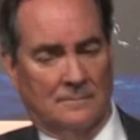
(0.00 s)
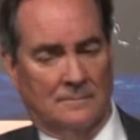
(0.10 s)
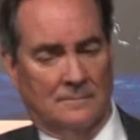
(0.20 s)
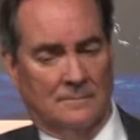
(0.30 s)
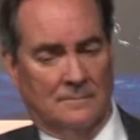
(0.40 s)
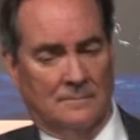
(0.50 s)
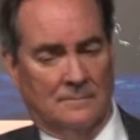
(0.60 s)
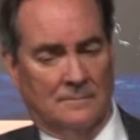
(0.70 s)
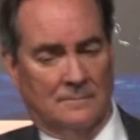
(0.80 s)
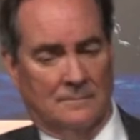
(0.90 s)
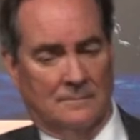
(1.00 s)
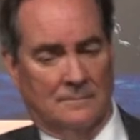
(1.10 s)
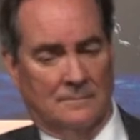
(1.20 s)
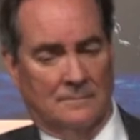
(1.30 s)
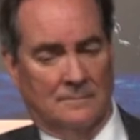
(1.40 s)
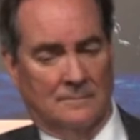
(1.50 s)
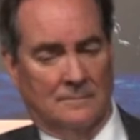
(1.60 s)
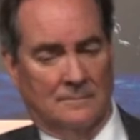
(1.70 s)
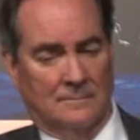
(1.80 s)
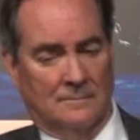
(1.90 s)

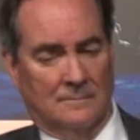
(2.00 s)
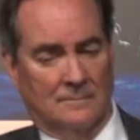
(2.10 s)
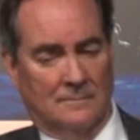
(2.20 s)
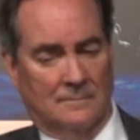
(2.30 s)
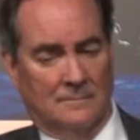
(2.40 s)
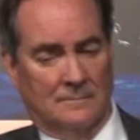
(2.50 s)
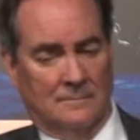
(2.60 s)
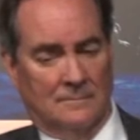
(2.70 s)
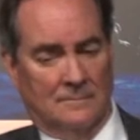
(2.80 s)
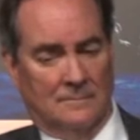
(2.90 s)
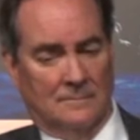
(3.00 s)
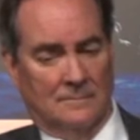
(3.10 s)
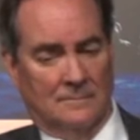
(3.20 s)
(not speaking)